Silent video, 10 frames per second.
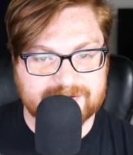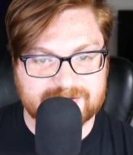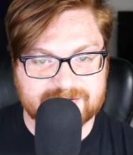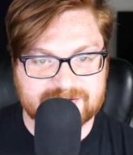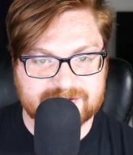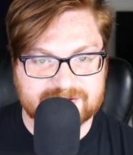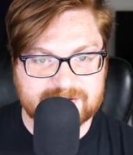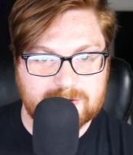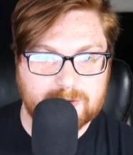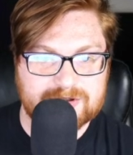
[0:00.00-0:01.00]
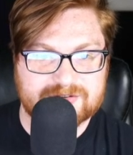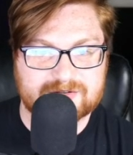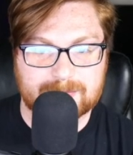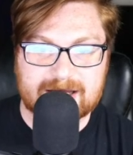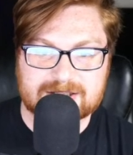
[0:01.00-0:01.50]
This is just Whonix
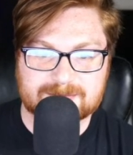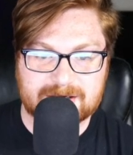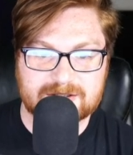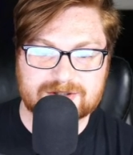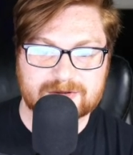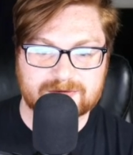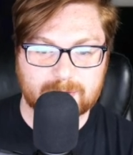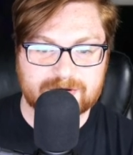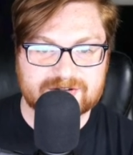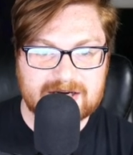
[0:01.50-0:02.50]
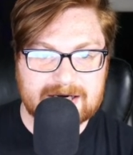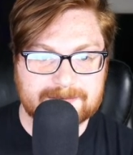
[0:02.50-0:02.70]
splash page here for us,